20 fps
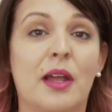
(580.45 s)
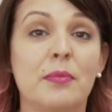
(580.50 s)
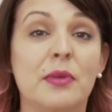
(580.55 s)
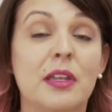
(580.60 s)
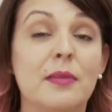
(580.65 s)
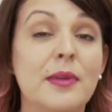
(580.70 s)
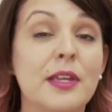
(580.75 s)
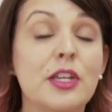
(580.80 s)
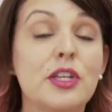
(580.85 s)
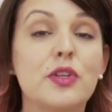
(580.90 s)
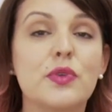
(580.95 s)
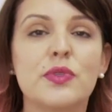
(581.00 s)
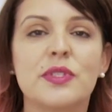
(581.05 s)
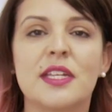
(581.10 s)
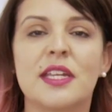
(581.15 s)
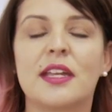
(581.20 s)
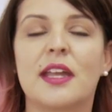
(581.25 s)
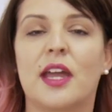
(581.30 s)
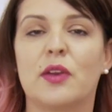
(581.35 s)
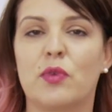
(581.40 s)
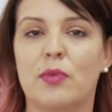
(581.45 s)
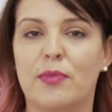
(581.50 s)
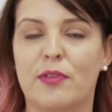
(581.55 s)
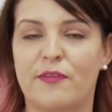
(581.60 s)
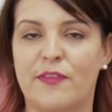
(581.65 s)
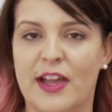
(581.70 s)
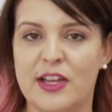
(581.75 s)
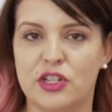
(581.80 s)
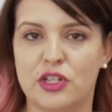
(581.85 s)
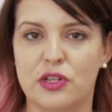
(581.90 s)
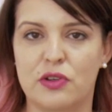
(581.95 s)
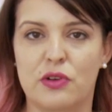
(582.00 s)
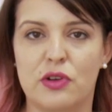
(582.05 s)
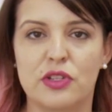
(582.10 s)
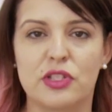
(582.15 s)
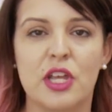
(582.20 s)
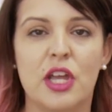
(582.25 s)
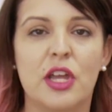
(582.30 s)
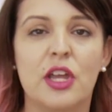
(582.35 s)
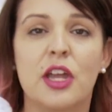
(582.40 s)
I'm going to be using Kenra
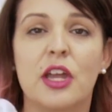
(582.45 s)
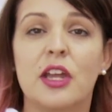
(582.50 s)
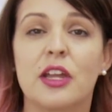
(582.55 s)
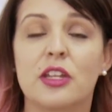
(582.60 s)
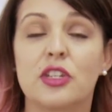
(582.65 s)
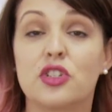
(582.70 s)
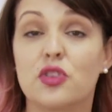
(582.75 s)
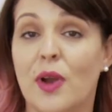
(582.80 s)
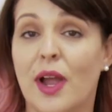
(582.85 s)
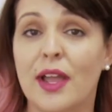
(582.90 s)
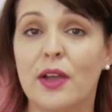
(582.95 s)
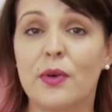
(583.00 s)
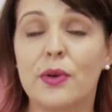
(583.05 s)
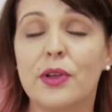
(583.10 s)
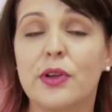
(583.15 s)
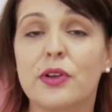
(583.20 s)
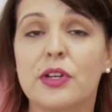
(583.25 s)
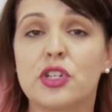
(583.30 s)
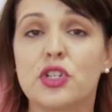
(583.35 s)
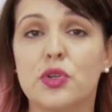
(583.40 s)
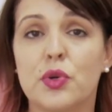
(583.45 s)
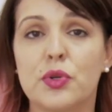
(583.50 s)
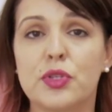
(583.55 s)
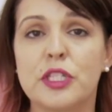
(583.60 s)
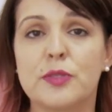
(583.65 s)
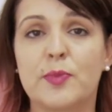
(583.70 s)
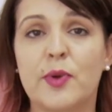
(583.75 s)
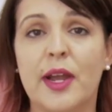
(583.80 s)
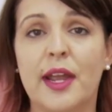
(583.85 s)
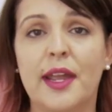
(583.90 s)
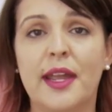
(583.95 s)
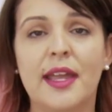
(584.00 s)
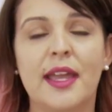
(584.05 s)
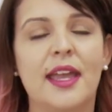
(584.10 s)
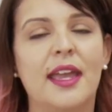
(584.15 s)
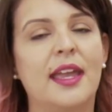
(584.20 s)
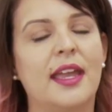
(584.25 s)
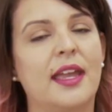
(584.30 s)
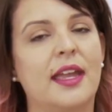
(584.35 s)
Professional's dry oil control spray,